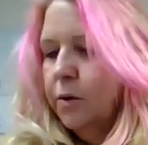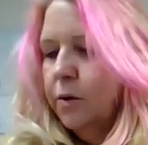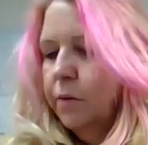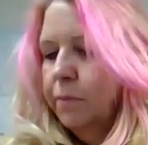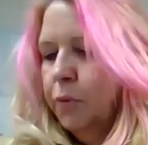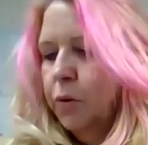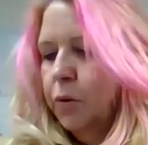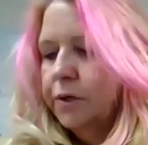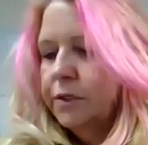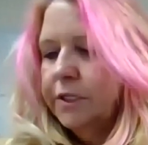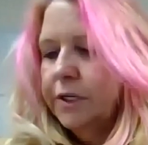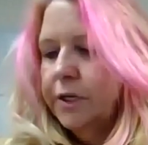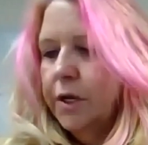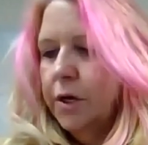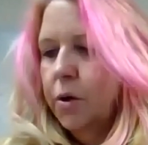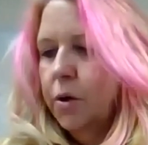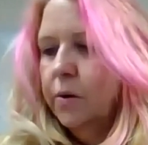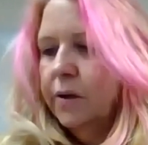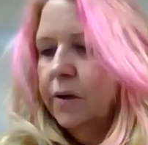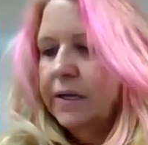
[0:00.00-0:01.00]
important to
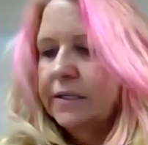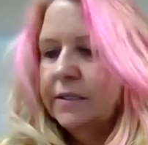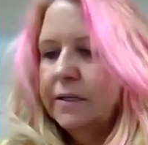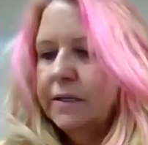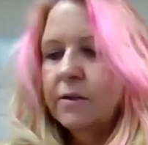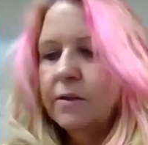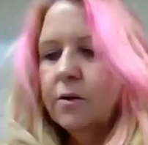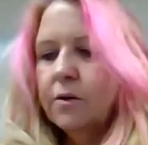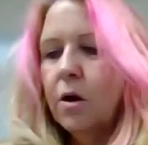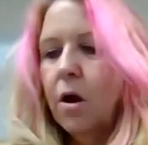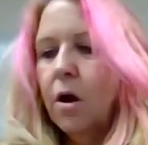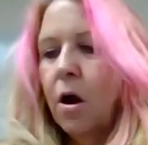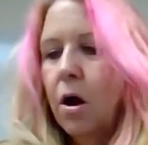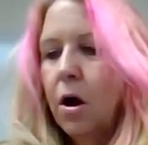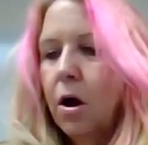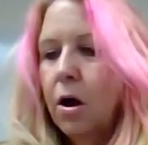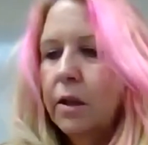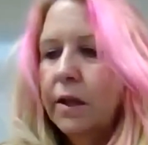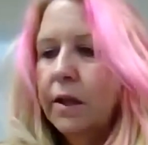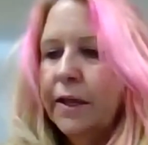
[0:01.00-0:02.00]
know is that they're
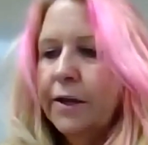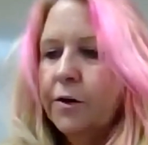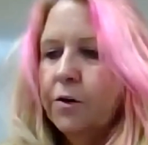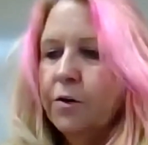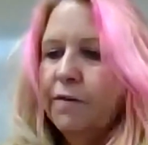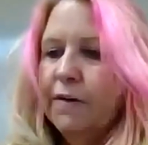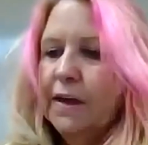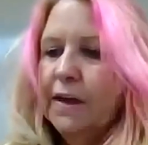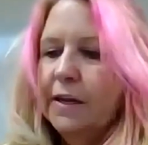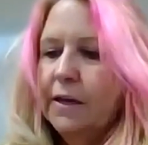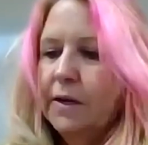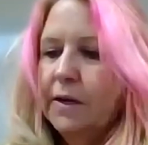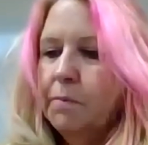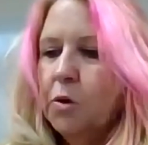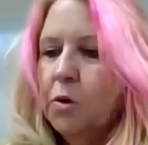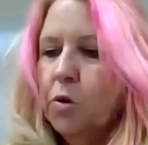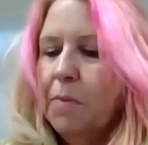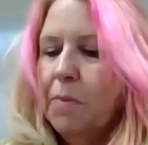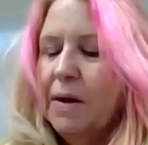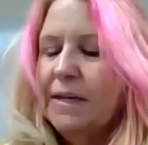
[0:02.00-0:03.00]
all innervated,
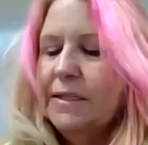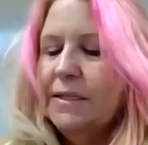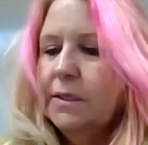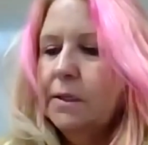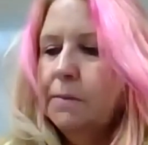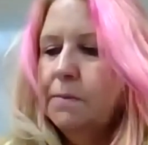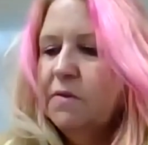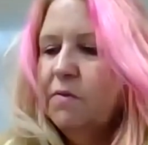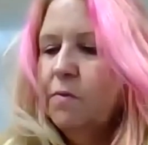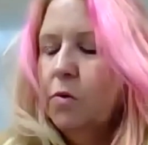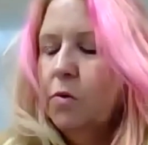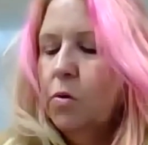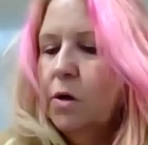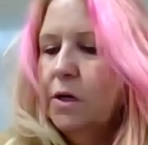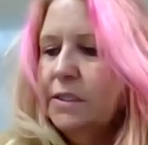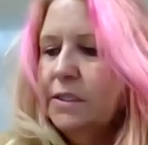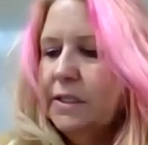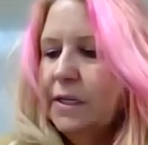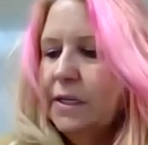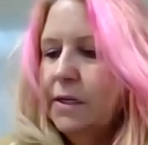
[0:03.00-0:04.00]
both biceps femoris,
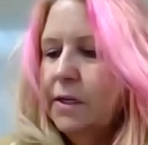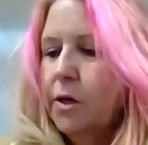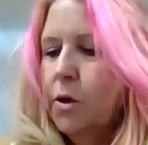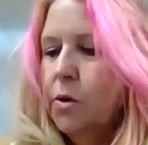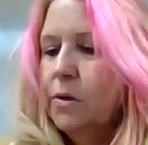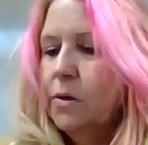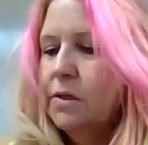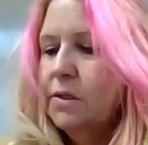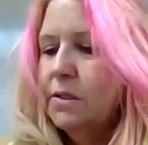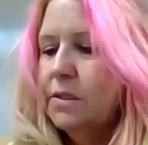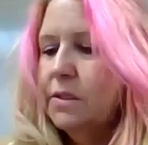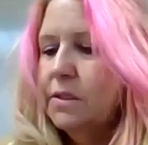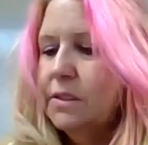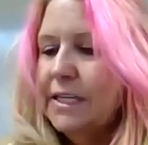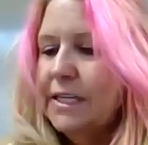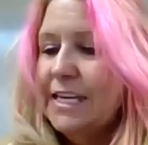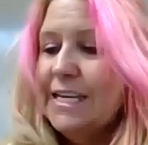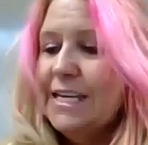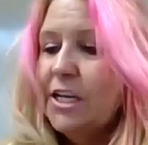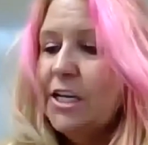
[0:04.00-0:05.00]

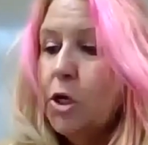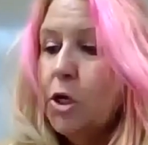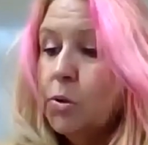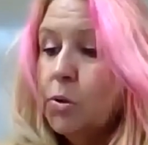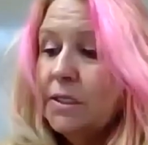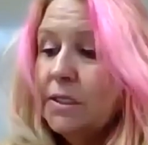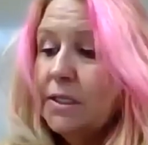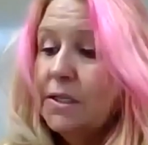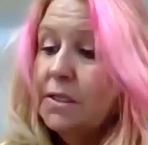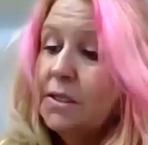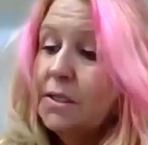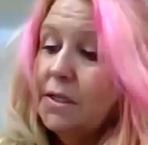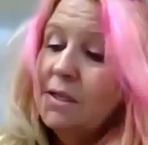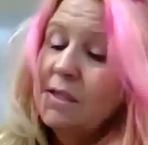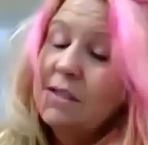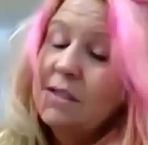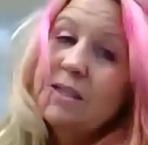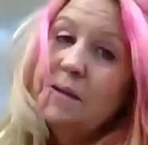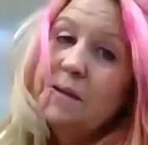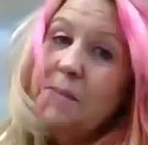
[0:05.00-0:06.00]
tendinosus, and
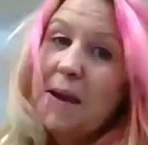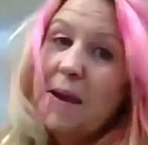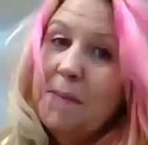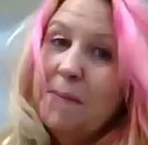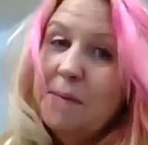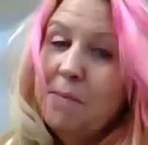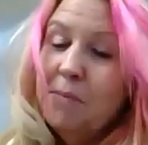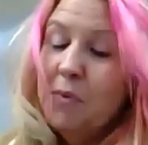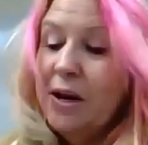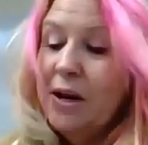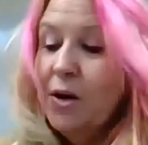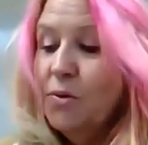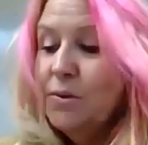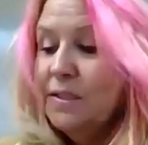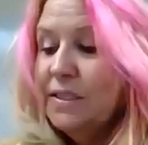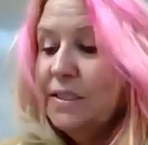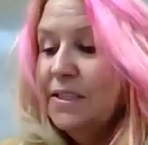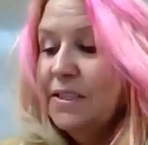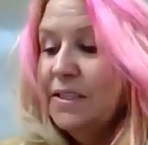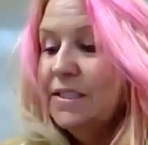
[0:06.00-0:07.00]

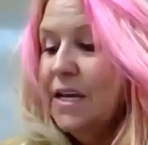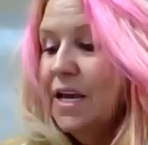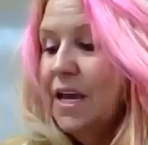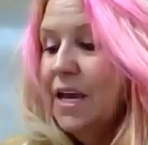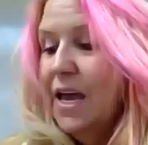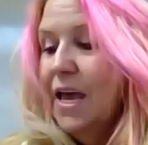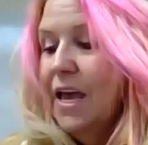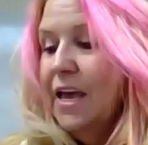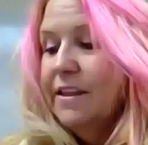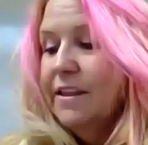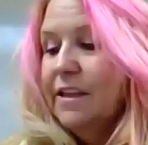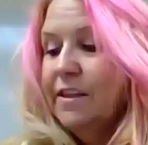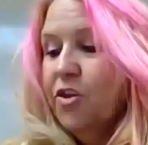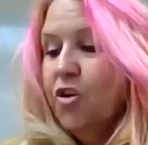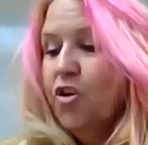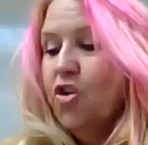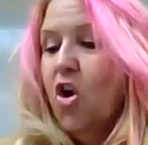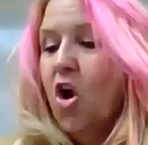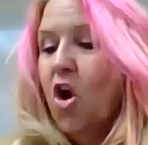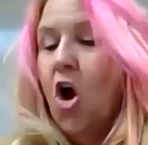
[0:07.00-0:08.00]
semimembranosus, that
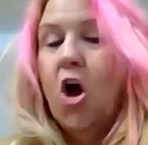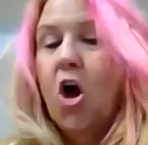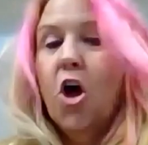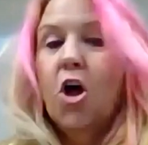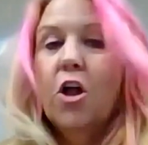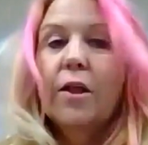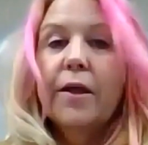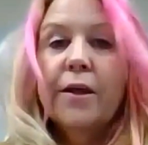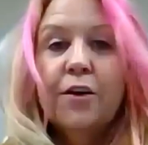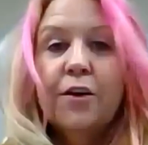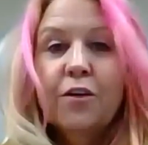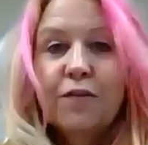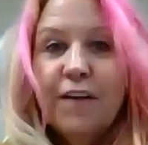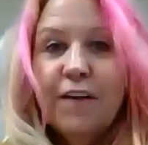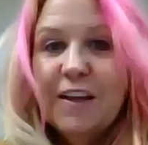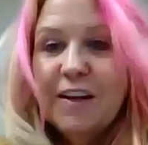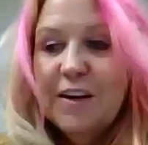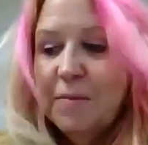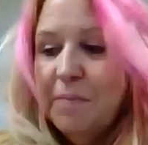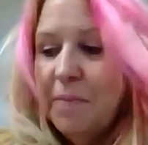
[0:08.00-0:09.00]
they're all
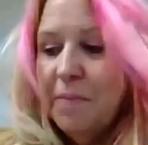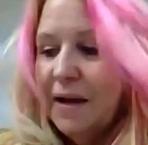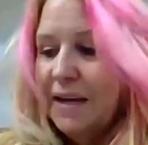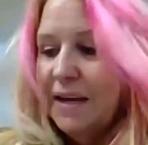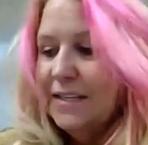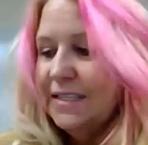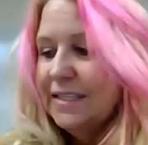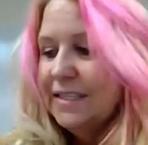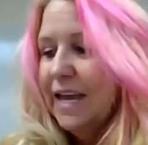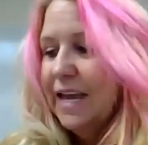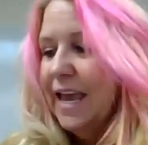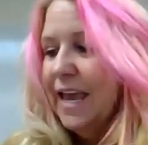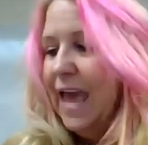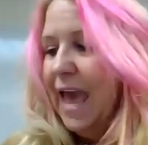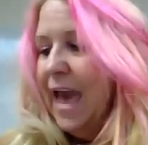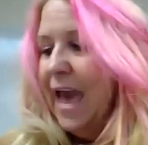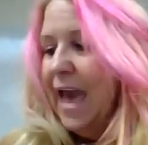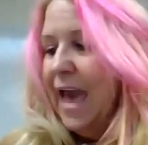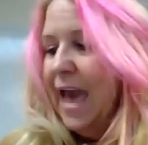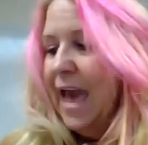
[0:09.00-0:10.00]
innervated by
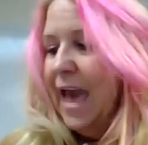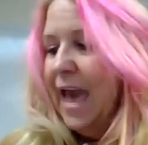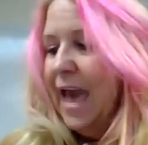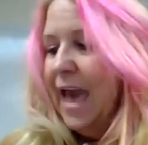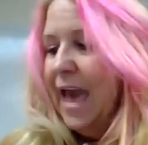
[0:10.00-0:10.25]
sciatic